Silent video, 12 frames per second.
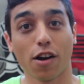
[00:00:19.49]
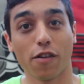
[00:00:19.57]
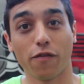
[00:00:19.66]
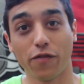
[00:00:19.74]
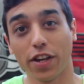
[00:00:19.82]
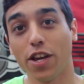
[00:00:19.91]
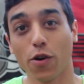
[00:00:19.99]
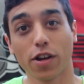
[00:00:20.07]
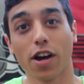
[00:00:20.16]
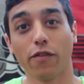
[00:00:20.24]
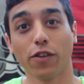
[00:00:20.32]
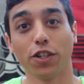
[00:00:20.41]
of video
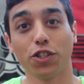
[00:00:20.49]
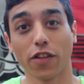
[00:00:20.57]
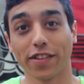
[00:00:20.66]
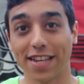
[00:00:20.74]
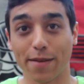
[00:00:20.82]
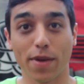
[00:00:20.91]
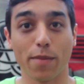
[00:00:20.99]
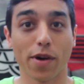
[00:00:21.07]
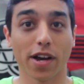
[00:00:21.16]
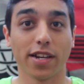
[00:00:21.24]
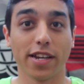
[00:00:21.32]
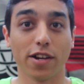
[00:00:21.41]
coverage on the Tampa Bay
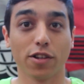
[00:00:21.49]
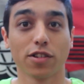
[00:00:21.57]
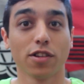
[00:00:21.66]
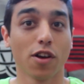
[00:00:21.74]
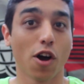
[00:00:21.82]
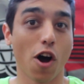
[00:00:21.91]
Buccaneers